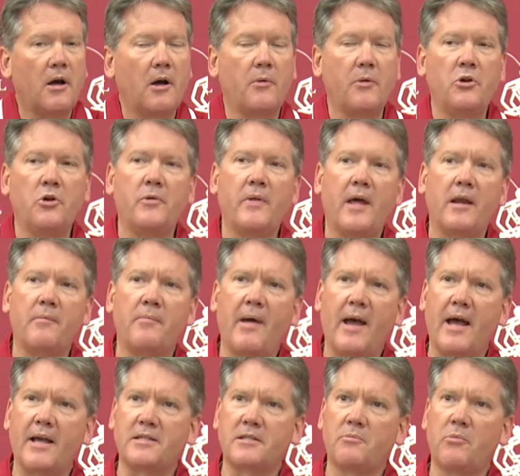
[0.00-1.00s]
We do that in
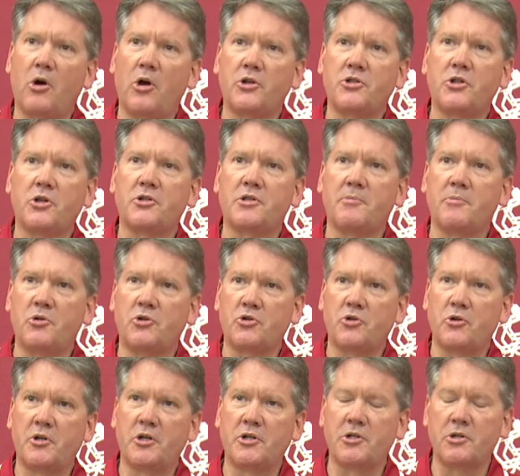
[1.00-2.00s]
basketball, show some of the
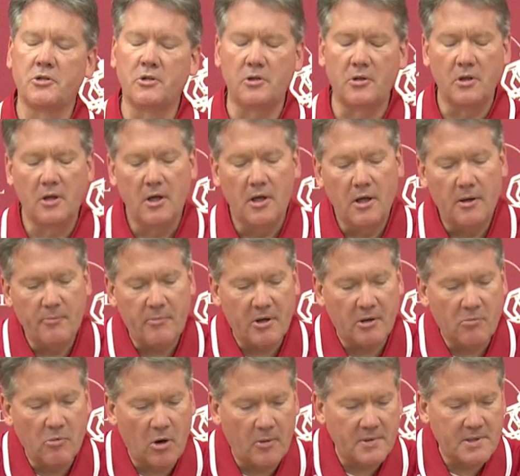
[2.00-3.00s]
traditional
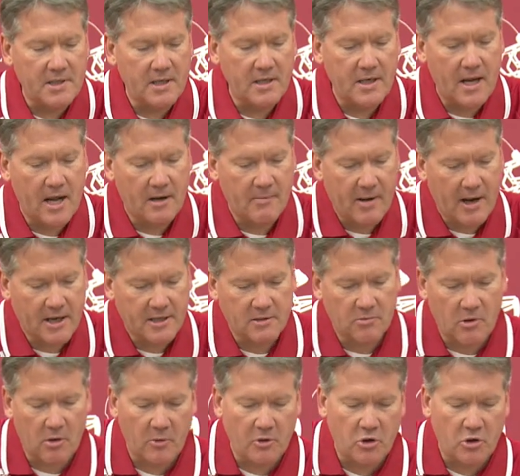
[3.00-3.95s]
big moments in Indiana basketball.